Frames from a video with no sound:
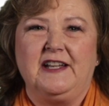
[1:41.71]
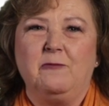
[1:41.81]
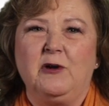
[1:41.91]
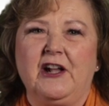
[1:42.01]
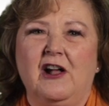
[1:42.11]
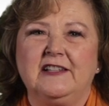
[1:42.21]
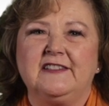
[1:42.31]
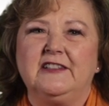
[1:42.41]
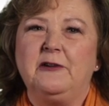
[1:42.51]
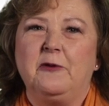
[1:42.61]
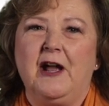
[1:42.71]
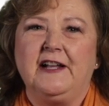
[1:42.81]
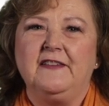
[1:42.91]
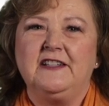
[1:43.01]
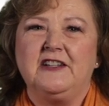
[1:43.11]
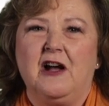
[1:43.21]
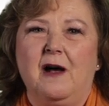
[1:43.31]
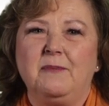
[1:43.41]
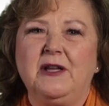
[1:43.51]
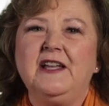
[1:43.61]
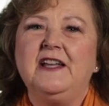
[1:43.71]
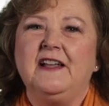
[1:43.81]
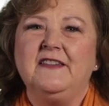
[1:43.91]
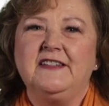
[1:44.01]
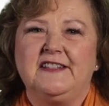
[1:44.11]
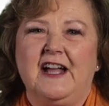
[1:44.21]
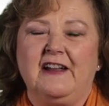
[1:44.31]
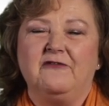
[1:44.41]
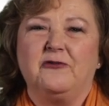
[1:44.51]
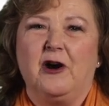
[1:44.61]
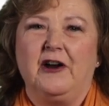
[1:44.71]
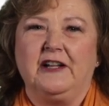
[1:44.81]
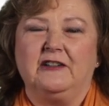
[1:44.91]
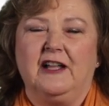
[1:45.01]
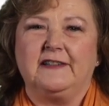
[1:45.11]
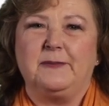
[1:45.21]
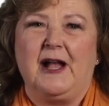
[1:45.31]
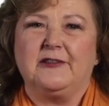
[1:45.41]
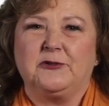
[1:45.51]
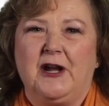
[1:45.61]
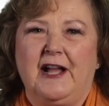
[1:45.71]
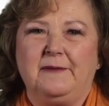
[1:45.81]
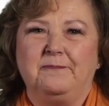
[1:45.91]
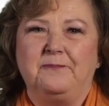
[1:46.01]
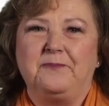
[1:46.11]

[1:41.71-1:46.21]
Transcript: and we constantly rank in the top in the state for our NCLEX pass rate.